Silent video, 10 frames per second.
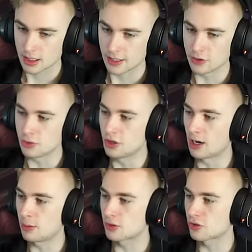If you
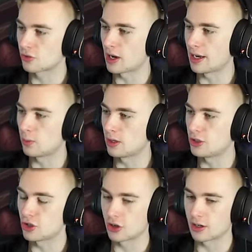double scry one
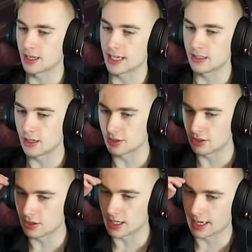shark, it
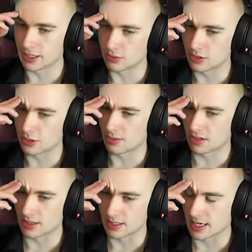doesn't die and respawn
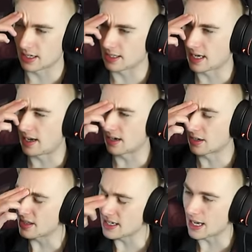in the second attack. I
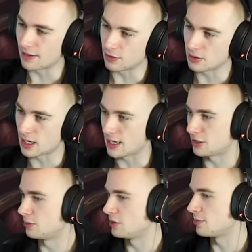don't think it ever dies
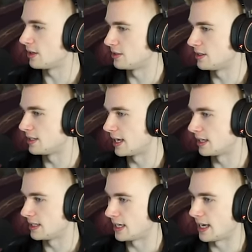and respawns in the
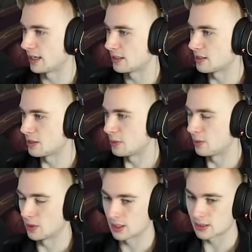second attack. That's not the way it
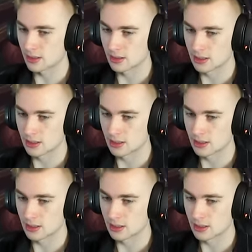works.